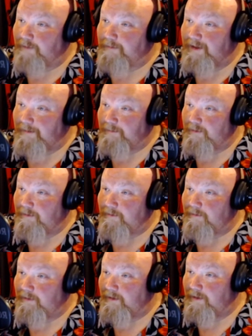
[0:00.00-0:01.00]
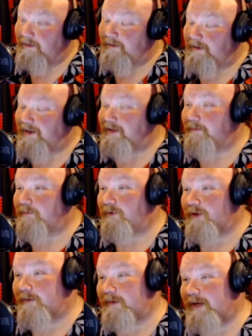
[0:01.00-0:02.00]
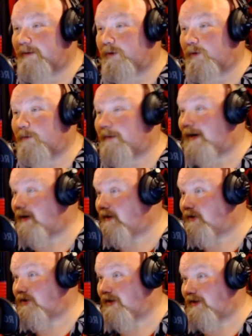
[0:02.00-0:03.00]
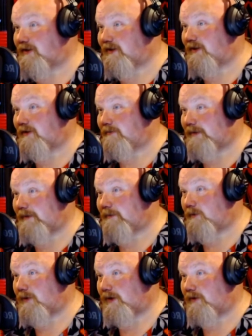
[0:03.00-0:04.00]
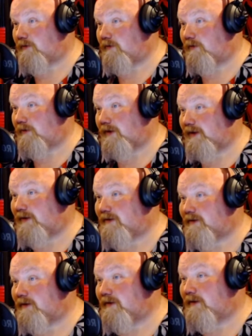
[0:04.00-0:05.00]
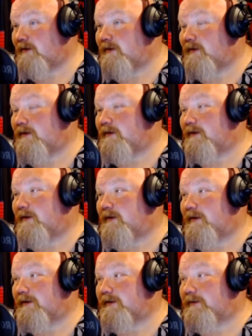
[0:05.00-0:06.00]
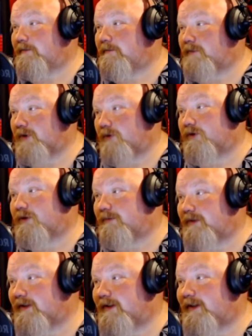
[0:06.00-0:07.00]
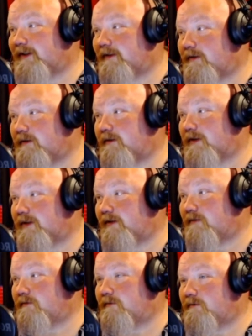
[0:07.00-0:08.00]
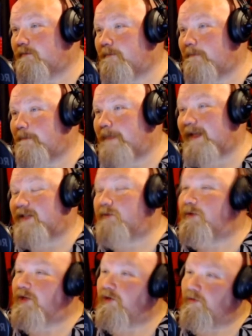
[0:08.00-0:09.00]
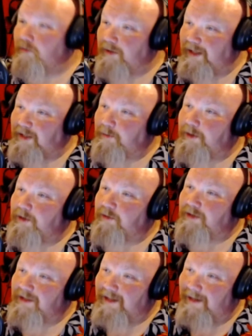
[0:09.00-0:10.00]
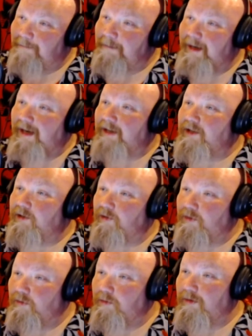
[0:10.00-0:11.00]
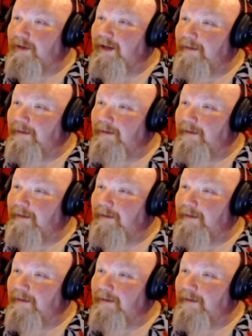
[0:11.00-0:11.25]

other people. It's important to be able to apologize to other people when you do things. Um, but ultimately, you know, that's when you, that's when you snap back to your core at